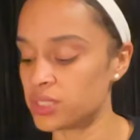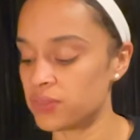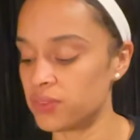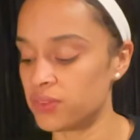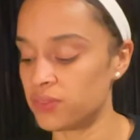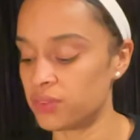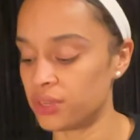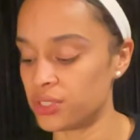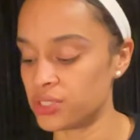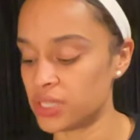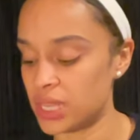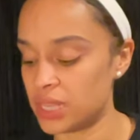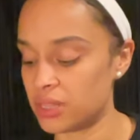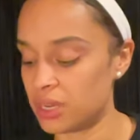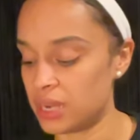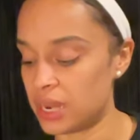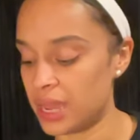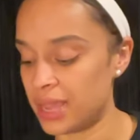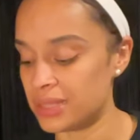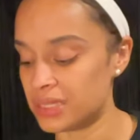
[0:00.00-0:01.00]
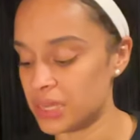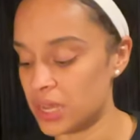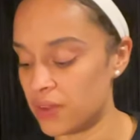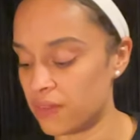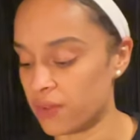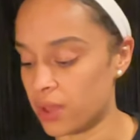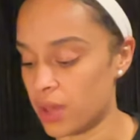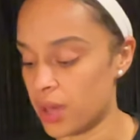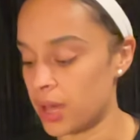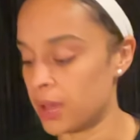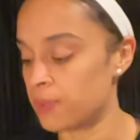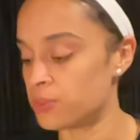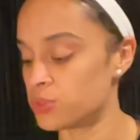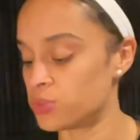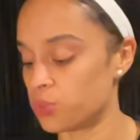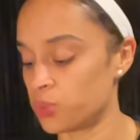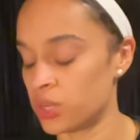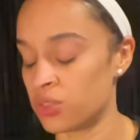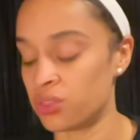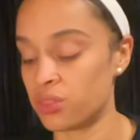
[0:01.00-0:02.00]
in reverse, and the Knight of
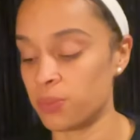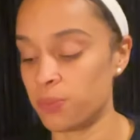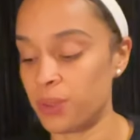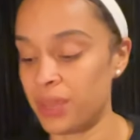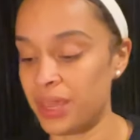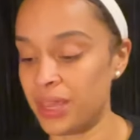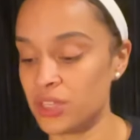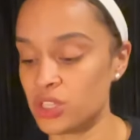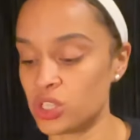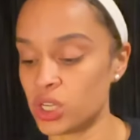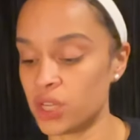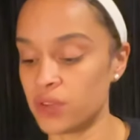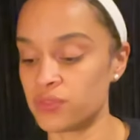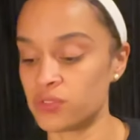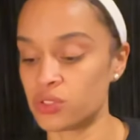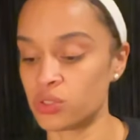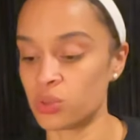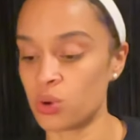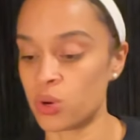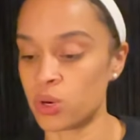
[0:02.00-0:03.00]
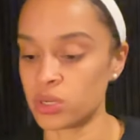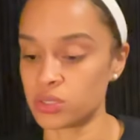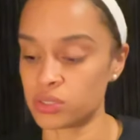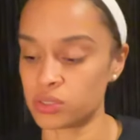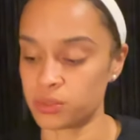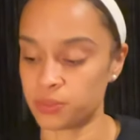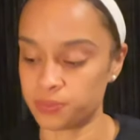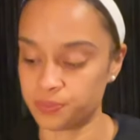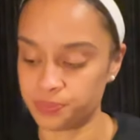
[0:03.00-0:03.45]
Cups with the Page of Swords.